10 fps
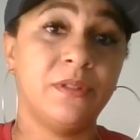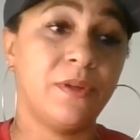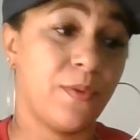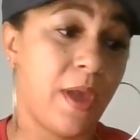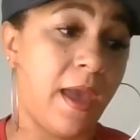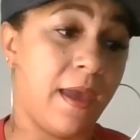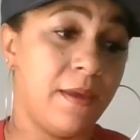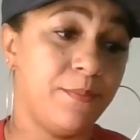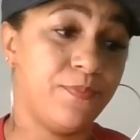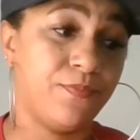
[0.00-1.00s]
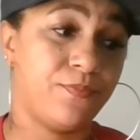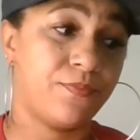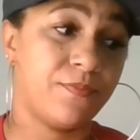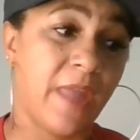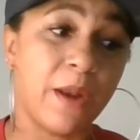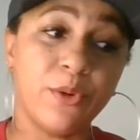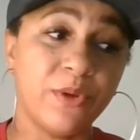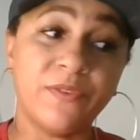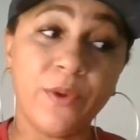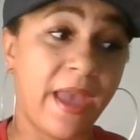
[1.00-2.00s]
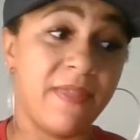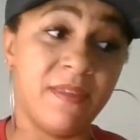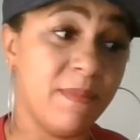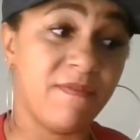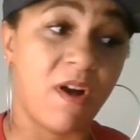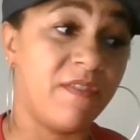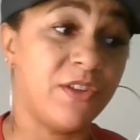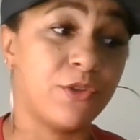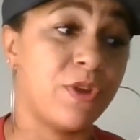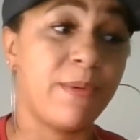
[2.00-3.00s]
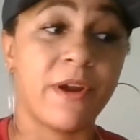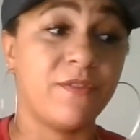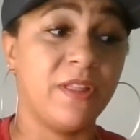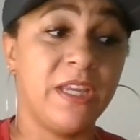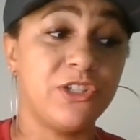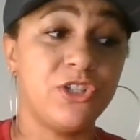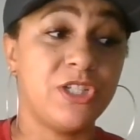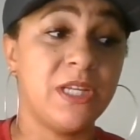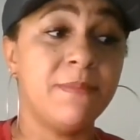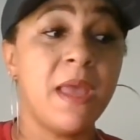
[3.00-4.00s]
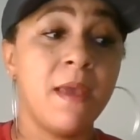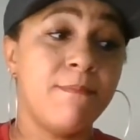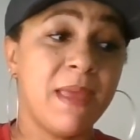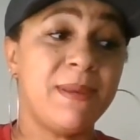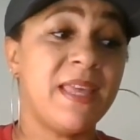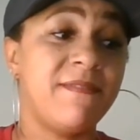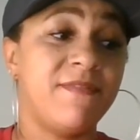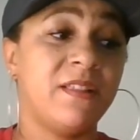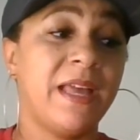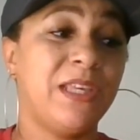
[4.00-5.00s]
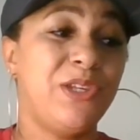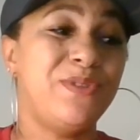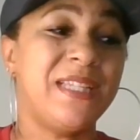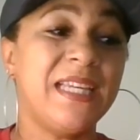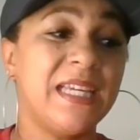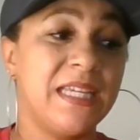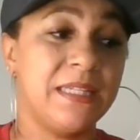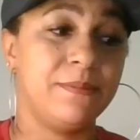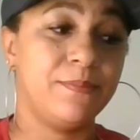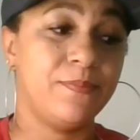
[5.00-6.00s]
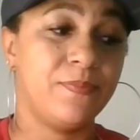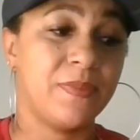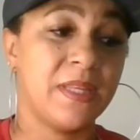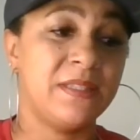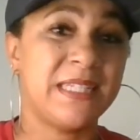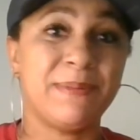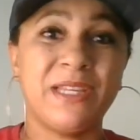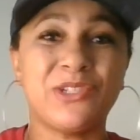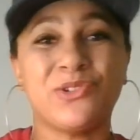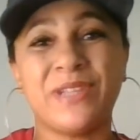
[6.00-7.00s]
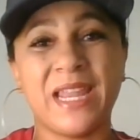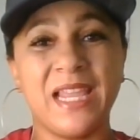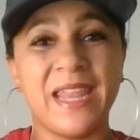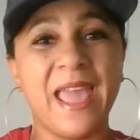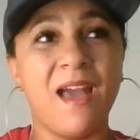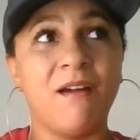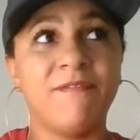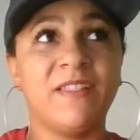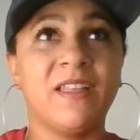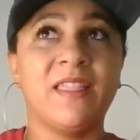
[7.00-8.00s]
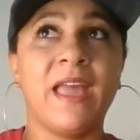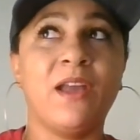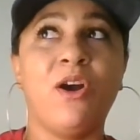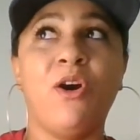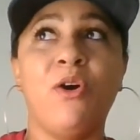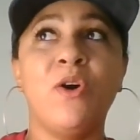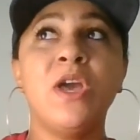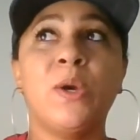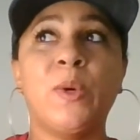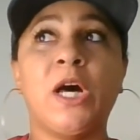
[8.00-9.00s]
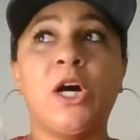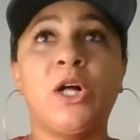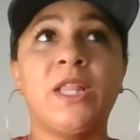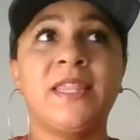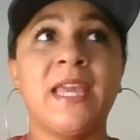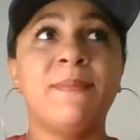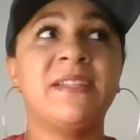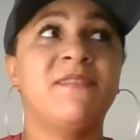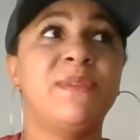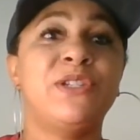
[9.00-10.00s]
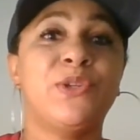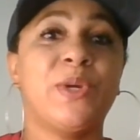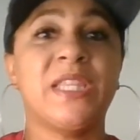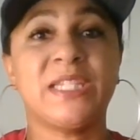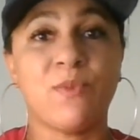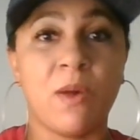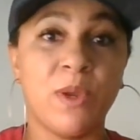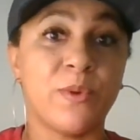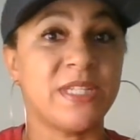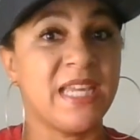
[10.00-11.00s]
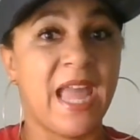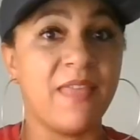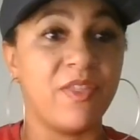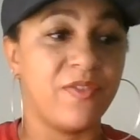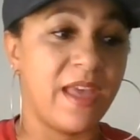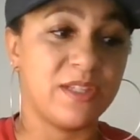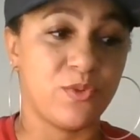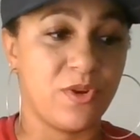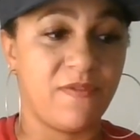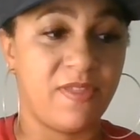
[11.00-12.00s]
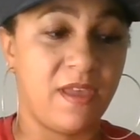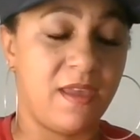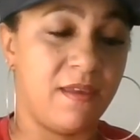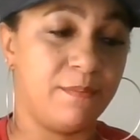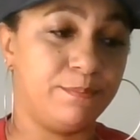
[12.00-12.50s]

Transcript: Okay. I don't know if you had them involved in three party relationship. Maybe they feel like you did just because you're dating now, feeling like, oh, well, they must have been doing this while we were together, that sort of thing.